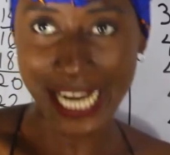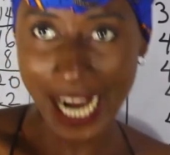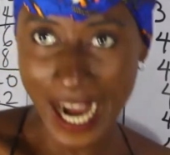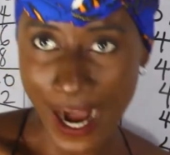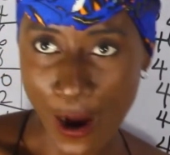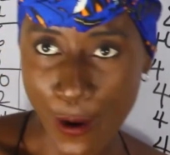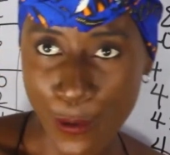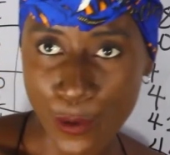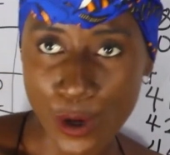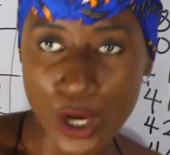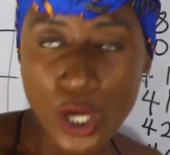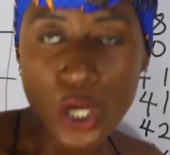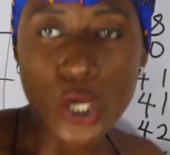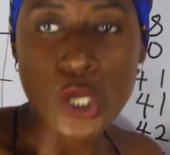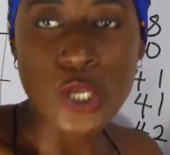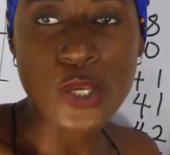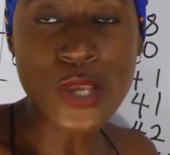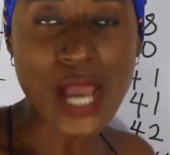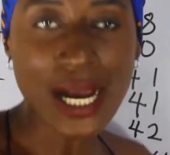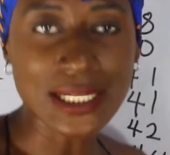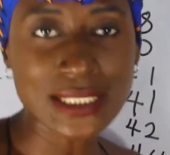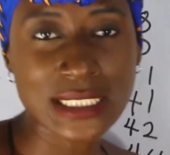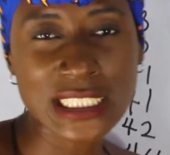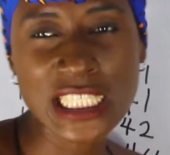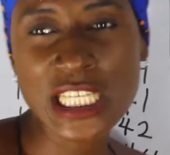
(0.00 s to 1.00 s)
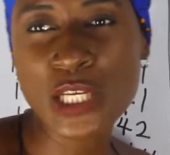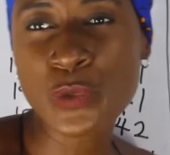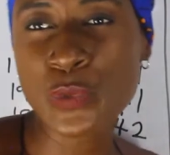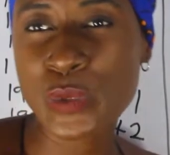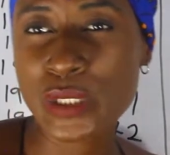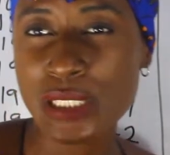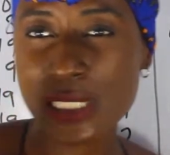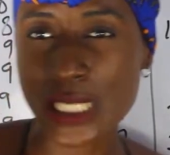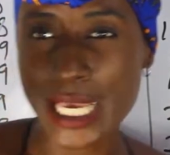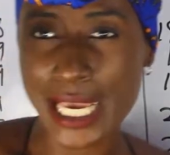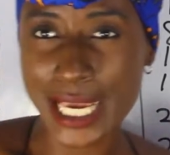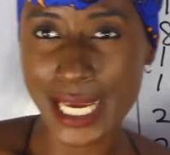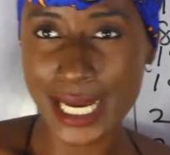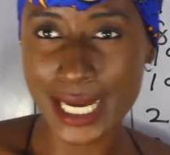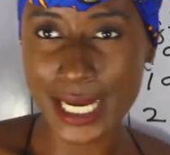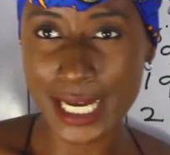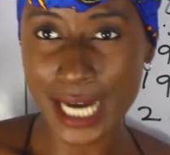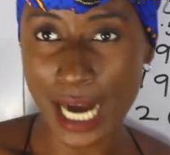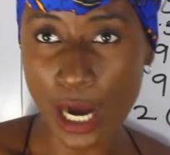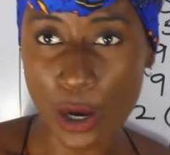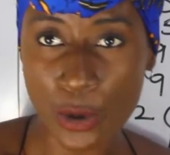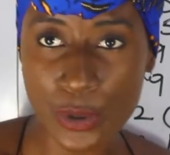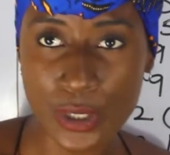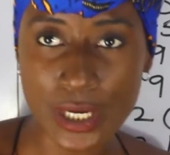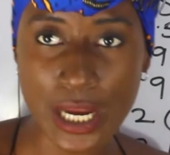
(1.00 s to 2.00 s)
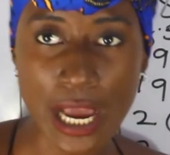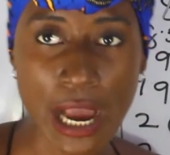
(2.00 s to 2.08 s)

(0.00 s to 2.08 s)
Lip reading: gown, you are dealing with a gown